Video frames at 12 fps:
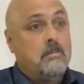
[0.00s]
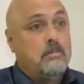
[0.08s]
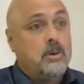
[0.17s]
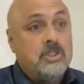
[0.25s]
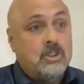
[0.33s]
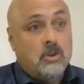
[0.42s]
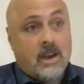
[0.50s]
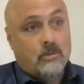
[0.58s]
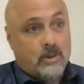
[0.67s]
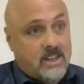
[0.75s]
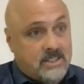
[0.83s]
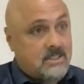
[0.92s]
put you at
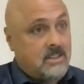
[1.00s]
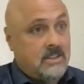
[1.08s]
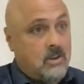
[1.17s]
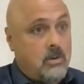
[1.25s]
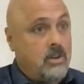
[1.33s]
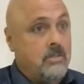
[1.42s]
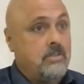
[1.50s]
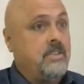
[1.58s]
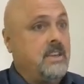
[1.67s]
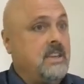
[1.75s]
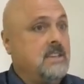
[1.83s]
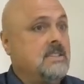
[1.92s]
risk. You know, what are the
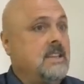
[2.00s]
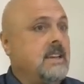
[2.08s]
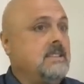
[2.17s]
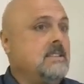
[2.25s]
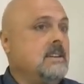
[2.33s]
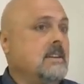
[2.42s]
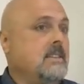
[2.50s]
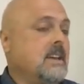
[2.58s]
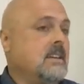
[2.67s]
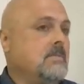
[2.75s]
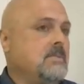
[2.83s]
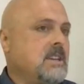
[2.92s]
things that uh,
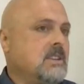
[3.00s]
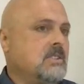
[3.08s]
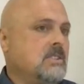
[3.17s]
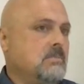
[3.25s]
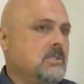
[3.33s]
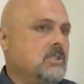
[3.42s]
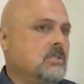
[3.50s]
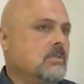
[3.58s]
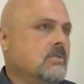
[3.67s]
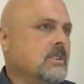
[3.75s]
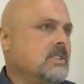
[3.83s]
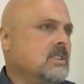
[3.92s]
that could potentially put you
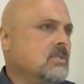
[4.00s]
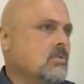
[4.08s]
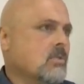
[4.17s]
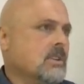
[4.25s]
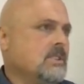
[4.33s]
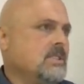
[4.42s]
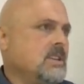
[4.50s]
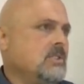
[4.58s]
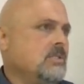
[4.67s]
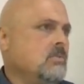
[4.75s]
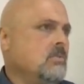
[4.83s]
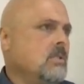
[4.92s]
at risk in your
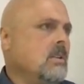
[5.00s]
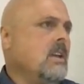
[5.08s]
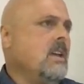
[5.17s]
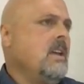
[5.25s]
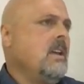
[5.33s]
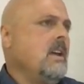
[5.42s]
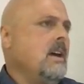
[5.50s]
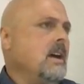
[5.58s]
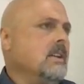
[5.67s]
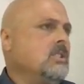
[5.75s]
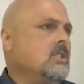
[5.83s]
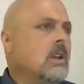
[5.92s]
organization? Well,
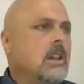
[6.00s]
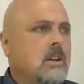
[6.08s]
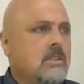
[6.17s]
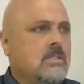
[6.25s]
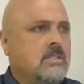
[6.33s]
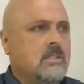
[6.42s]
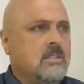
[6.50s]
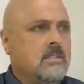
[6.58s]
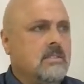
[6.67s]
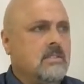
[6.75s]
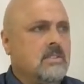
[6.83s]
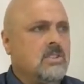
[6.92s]
uh, total
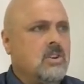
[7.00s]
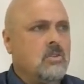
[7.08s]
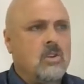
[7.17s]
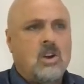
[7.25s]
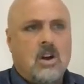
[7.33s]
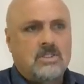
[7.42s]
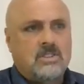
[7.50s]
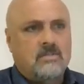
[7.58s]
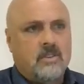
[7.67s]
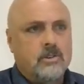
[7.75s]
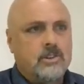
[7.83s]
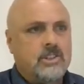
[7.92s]
the the total cost
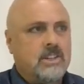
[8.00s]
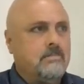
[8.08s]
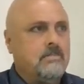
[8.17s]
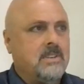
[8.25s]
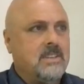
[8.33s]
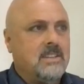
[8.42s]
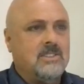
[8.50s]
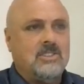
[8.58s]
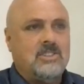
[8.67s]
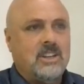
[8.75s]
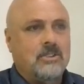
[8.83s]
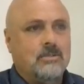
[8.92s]
of ownership is
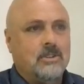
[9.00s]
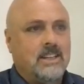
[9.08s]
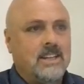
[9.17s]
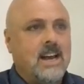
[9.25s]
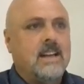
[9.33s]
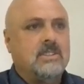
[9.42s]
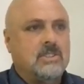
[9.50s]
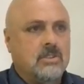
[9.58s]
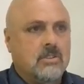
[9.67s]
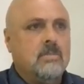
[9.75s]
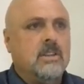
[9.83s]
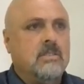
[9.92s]
generally not
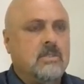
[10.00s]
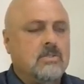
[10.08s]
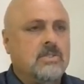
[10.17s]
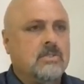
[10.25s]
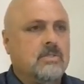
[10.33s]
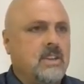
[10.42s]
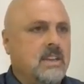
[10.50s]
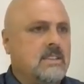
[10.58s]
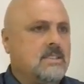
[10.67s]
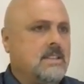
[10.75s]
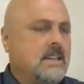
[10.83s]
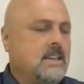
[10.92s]
determined. Those are
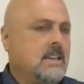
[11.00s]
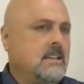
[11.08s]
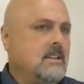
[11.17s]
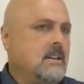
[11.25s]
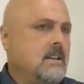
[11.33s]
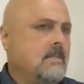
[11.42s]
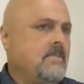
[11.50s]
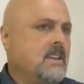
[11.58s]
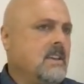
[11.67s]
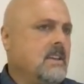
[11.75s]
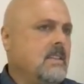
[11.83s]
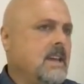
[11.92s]
things that can uh,
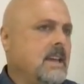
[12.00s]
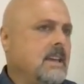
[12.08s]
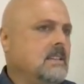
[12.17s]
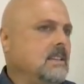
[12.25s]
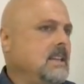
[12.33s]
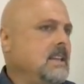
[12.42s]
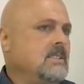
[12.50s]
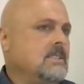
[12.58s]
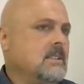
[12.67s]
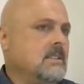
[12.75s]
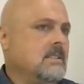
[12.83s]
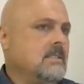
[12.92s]
that can lead
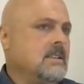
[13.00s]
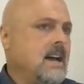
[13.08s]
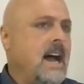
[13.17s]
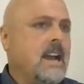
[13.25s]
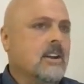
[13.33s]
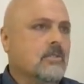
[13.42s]
to to higher